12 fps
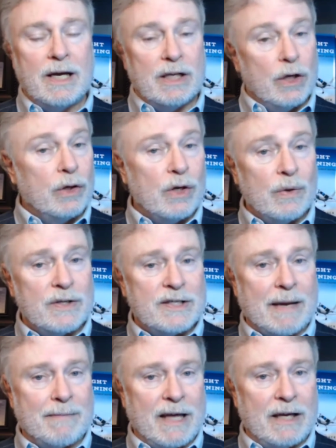You can do the
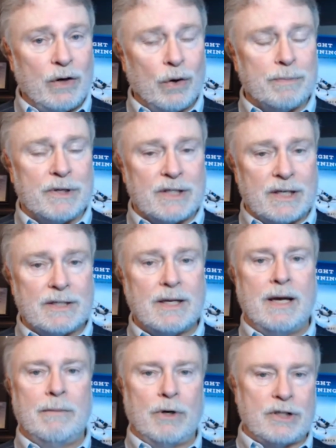same thing in your business,
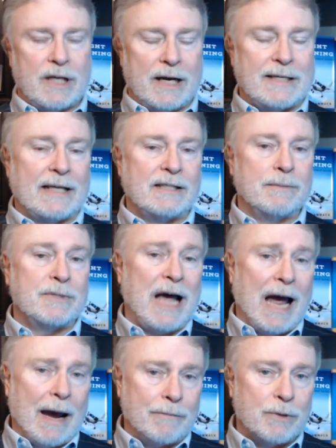but it's going to take some
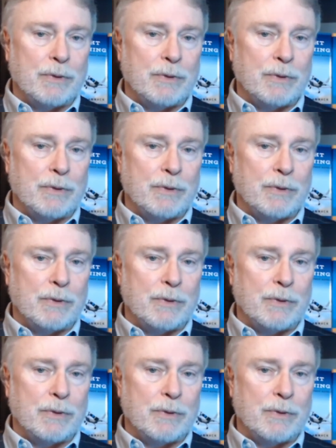time to